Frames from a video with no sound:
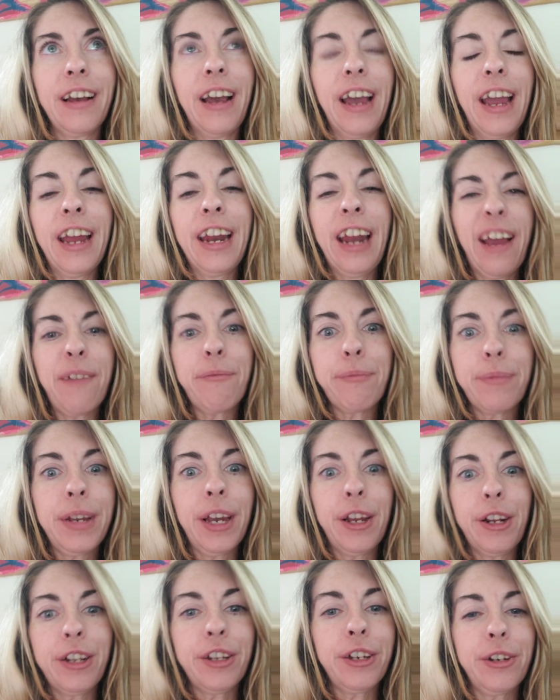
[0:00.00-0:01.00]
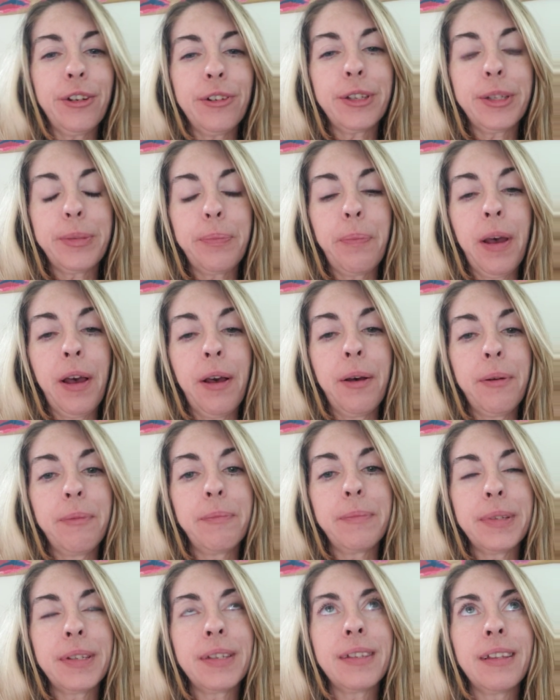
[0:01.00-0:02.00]
And I'm getting
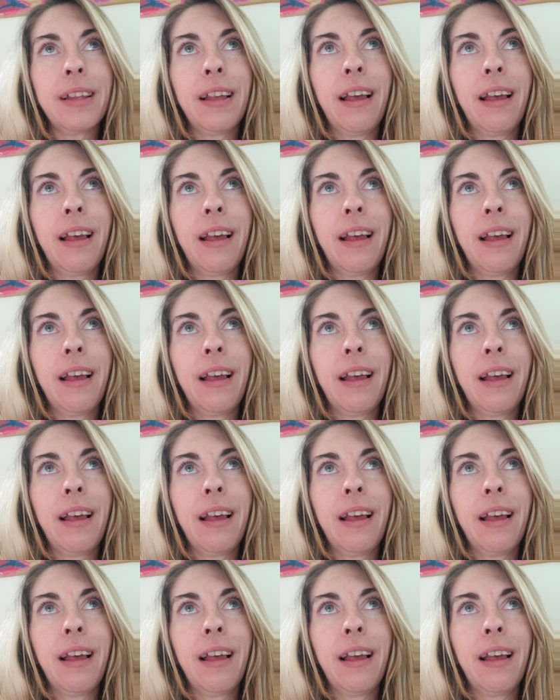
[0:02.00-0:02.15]
goosebumps.